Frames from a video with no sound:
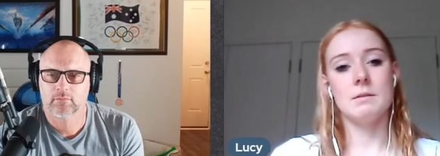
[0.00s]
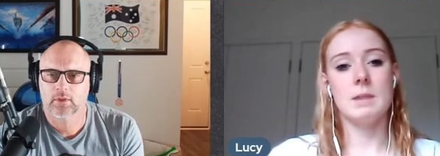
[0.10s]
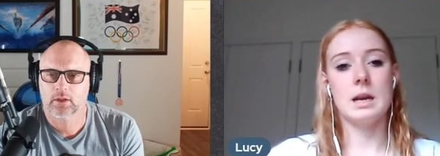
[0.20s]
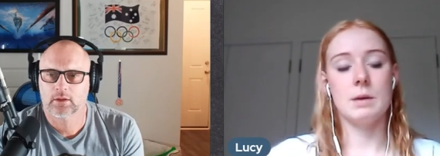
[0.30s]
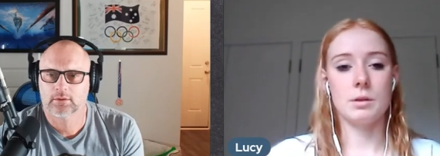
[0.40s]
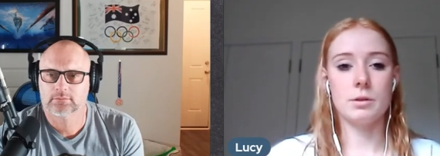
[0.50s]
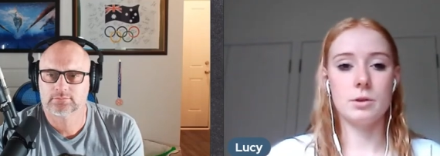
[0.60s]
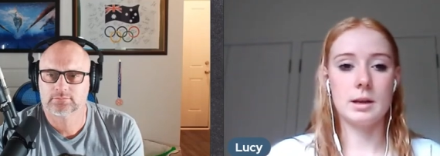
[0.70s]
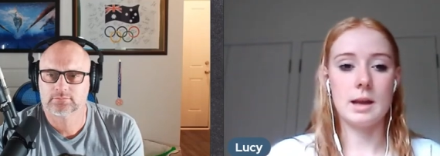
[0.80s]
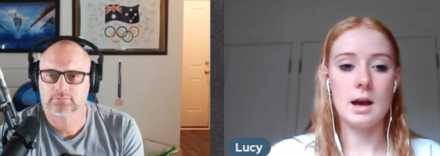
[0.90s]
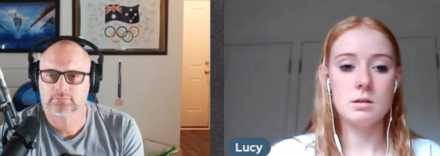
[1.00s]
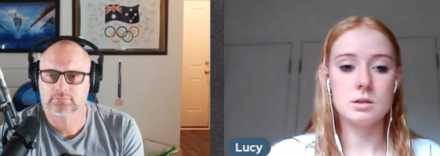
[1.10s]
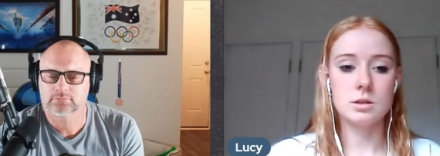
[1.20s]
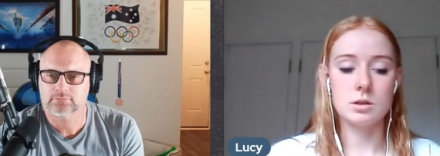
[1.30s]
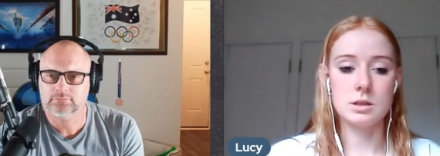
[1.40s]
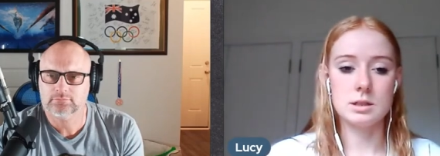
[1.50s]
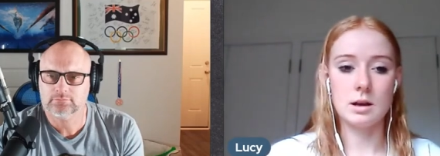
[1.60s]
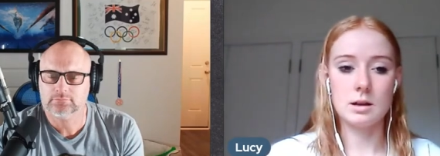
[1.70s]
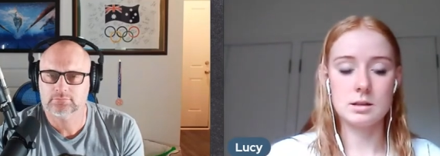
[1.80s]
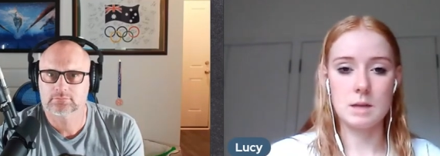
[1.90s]
Speaker 1: a meeting with Luke now to
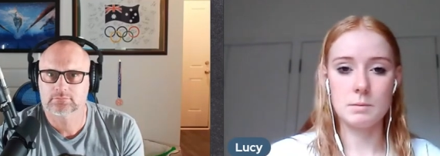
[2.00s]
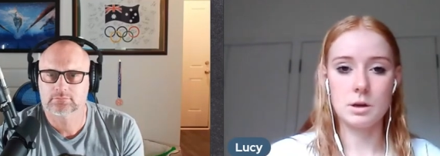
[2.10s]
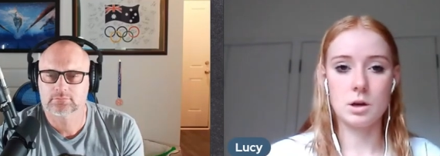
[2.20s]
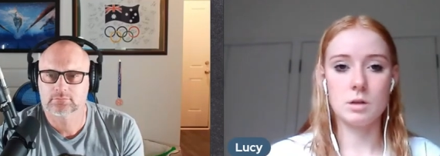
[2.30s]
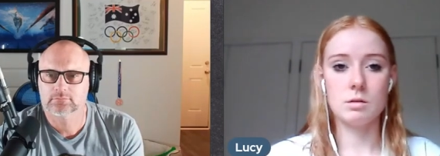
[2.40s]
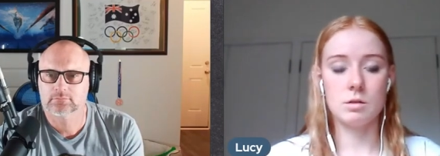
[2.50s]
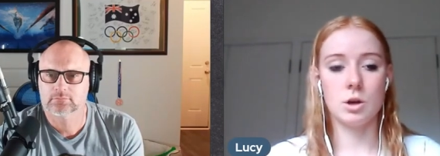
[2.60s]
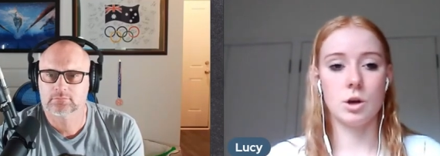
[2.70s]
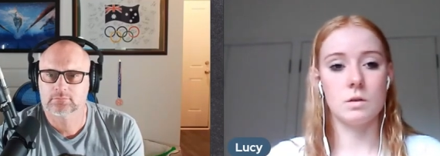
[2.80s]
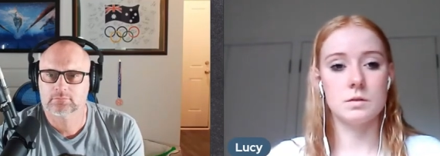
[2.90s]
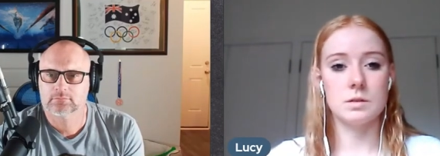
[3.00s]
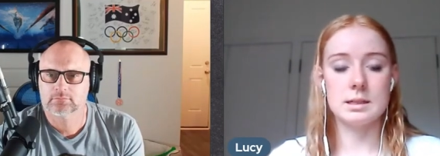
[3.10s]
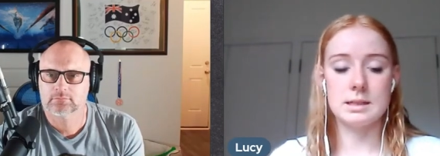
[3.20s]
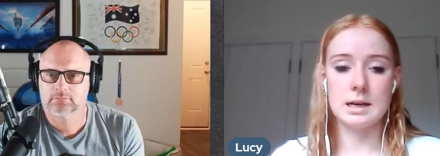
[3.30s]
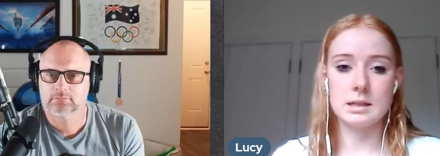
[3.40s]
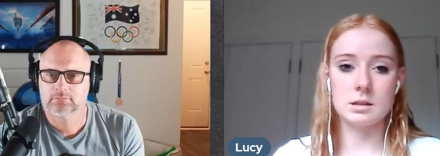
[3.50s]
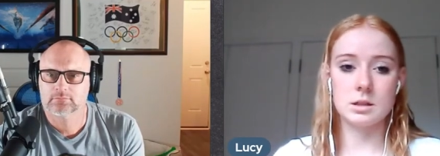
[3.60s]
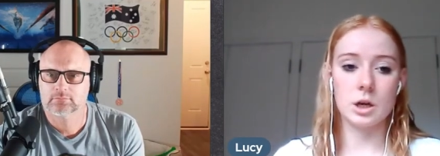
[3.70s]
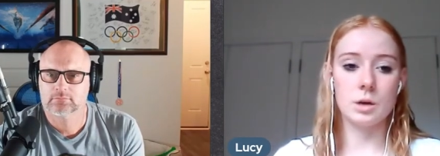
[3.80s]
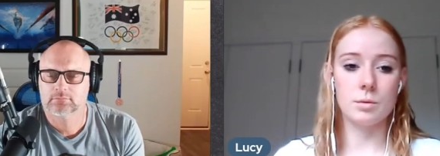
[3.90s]
discuss um, you know, new goals for the season.
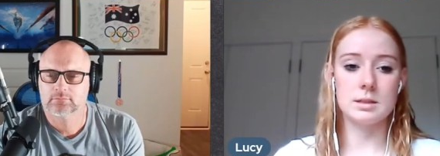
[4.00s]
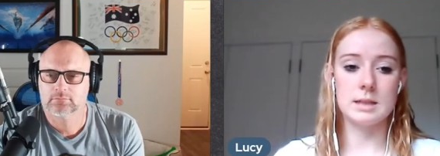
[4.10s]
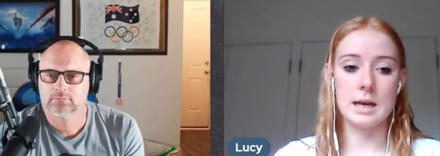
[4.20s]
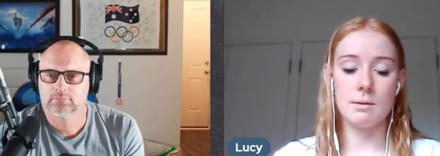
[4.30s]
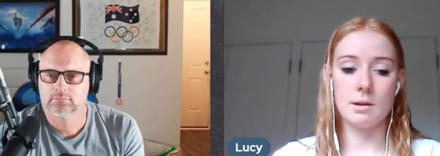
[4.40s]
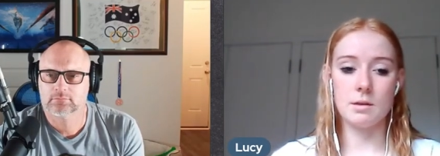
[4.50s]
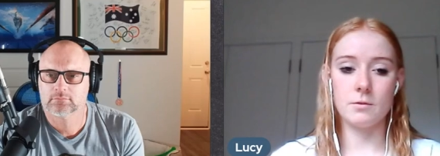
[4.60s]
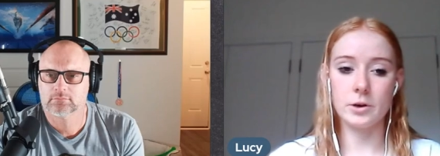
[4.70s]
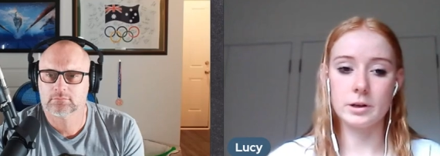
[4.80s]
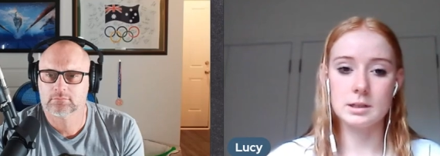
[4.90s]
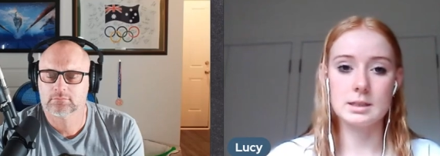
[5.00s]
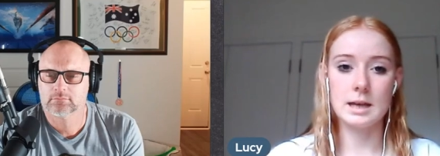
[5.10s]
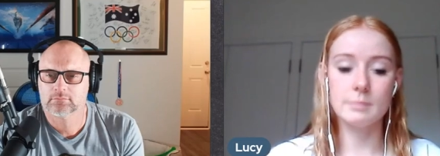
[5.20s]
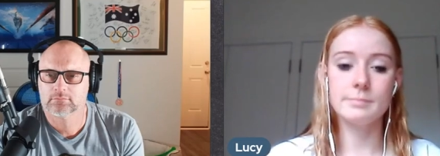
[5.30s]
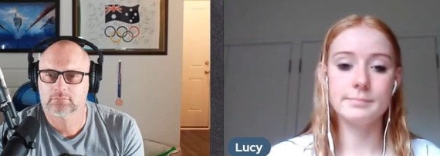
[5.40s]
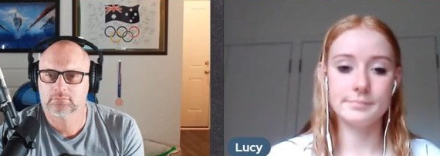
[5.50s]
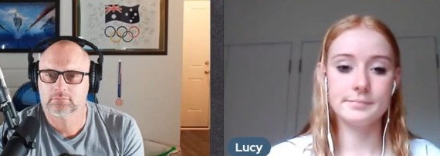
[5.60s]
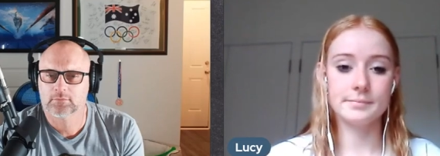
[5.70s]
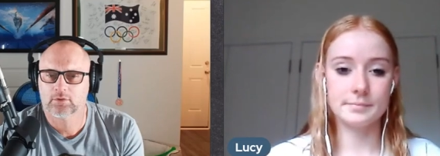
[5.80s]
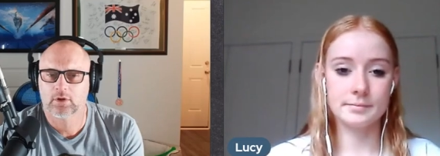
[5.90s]
So we'll see where the focus is at.
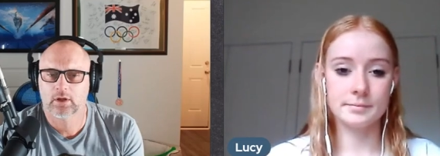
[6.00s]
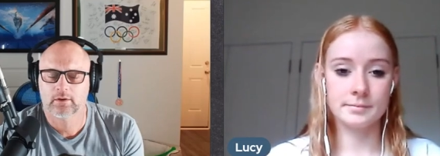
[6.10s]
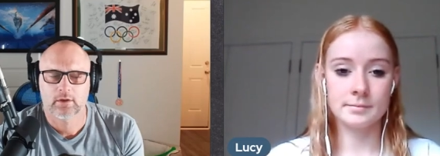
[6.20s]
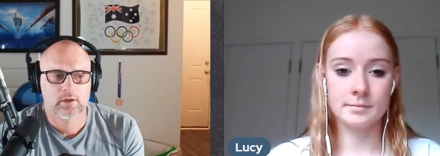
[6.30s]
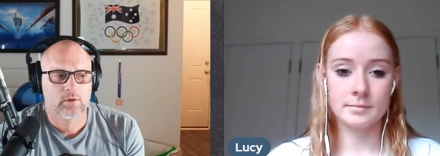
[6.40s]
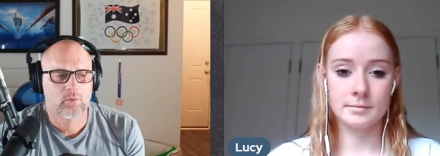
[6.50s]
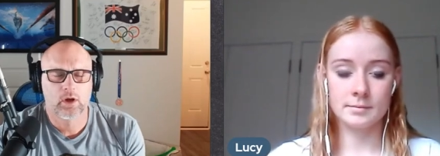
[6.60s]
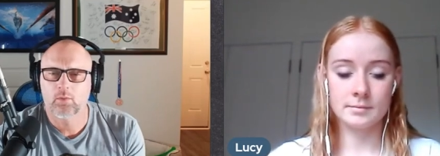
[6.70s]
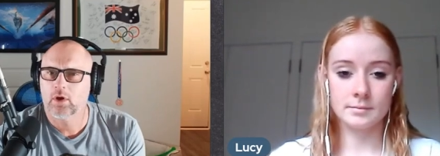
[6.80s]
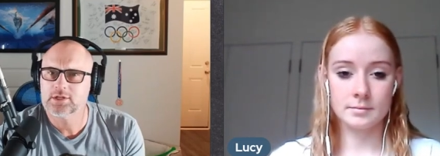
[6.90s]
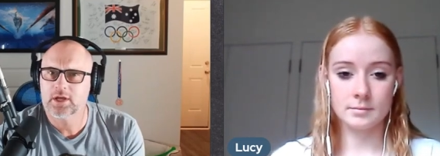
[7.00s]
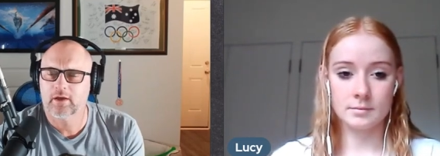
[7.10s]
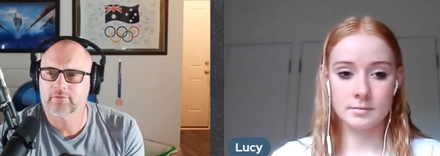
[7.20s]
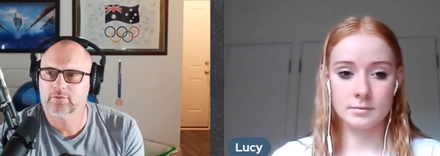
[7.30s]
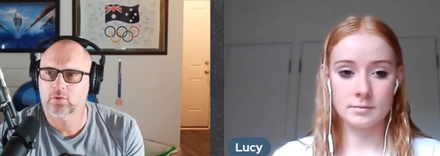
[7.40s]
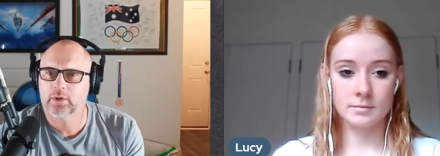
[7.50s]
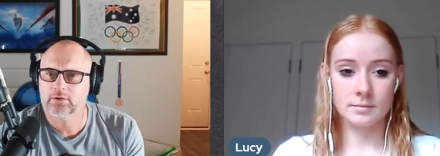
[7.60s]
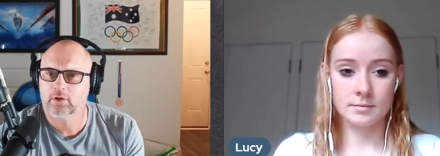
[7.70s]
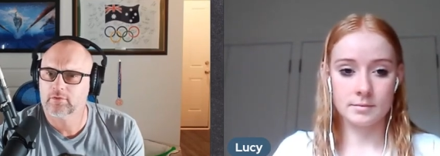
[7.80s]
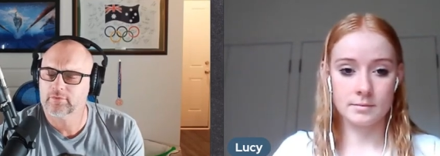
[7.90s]
Speaker 2: Right. Why why'd you have two
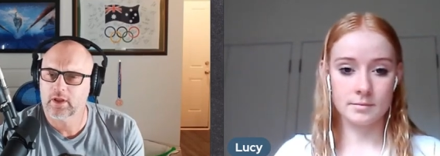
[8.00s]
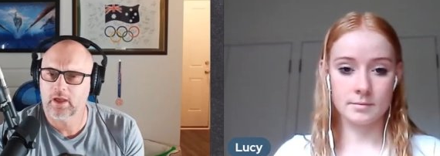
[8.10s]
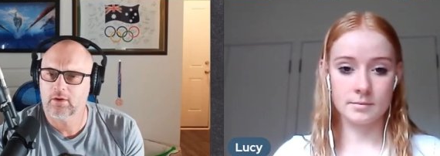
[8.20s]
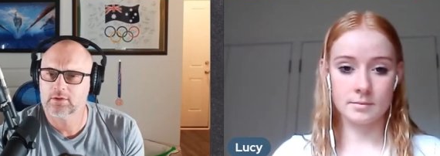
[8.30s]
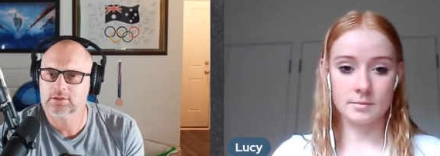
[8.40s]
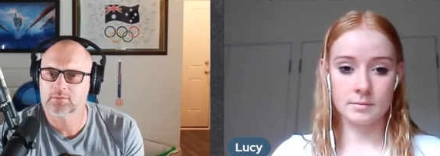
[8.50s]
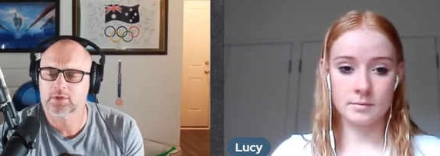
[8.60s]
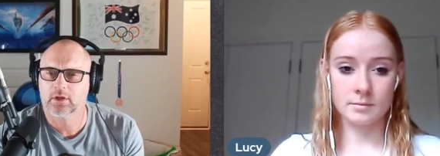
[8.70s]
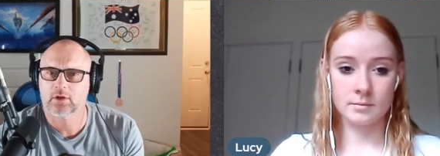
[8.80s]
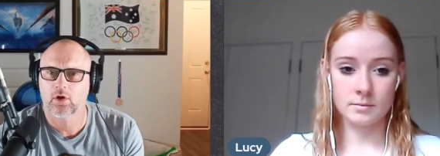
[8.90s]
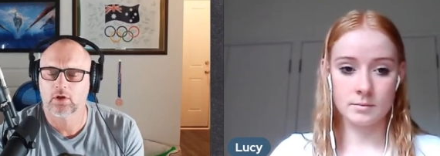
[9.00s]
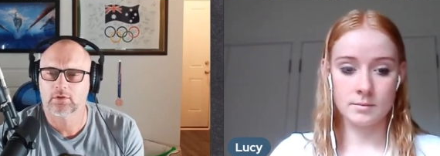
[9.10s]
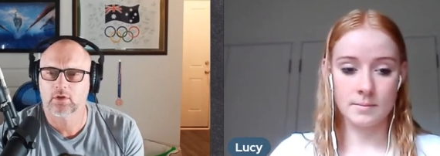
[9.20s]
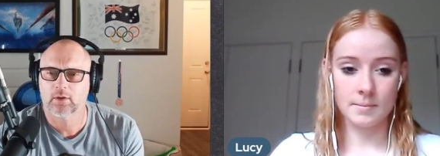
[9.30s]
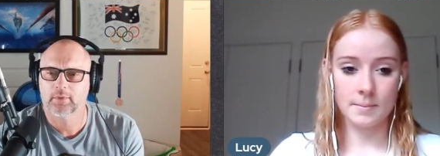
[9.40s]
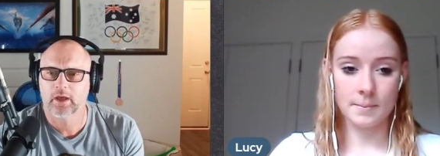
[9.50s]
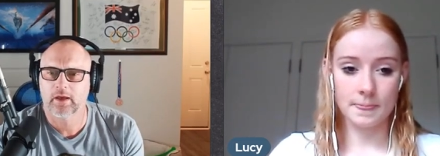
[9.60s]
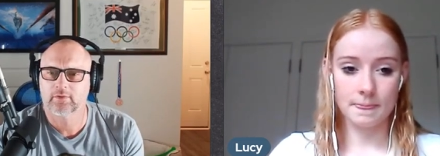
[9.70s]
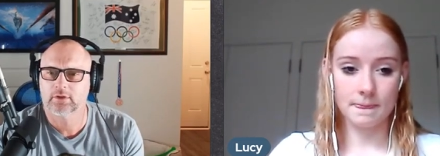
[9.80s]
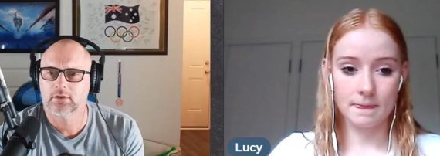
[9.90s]
weeks off now? It seems like an odd time to
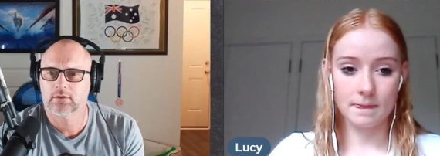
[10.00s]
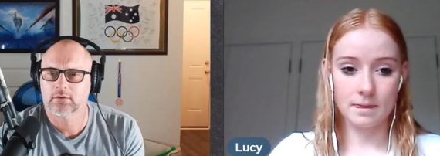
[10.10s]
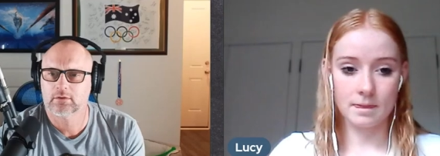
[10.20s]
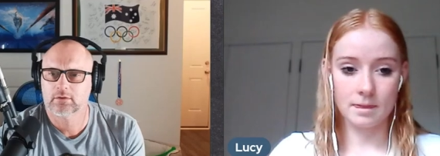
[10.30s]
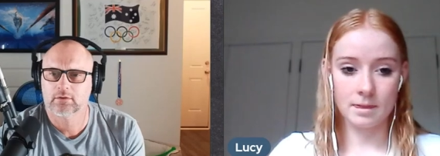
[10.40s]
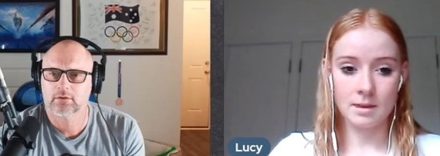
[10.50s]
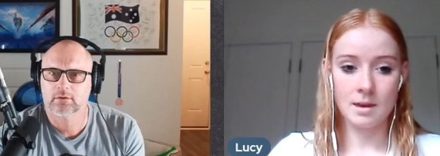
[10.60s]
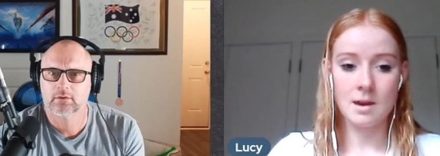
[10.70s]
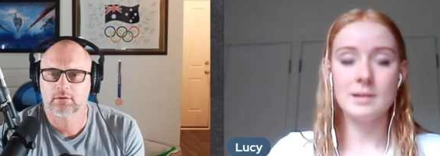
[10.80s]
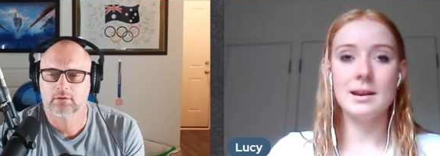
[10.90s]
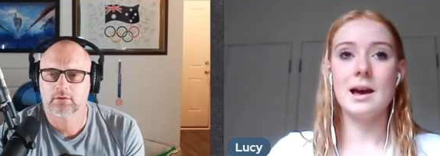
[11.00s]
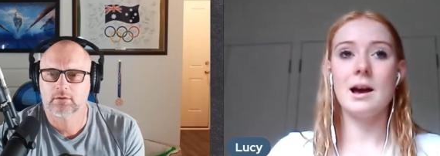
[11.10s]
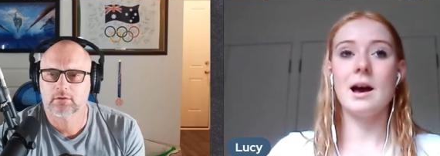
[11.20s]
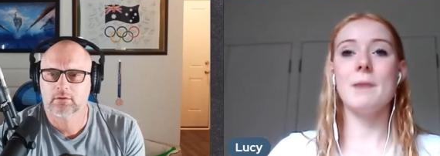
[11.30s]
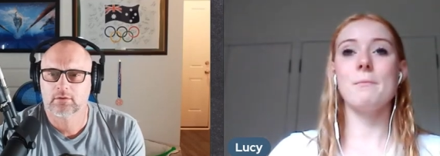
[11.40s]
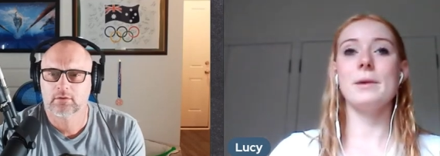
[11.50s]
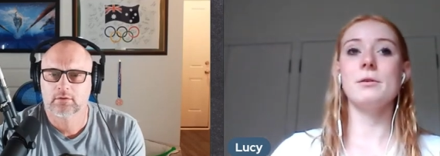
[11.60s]
have it.
Speaker 1: Yeah, um, we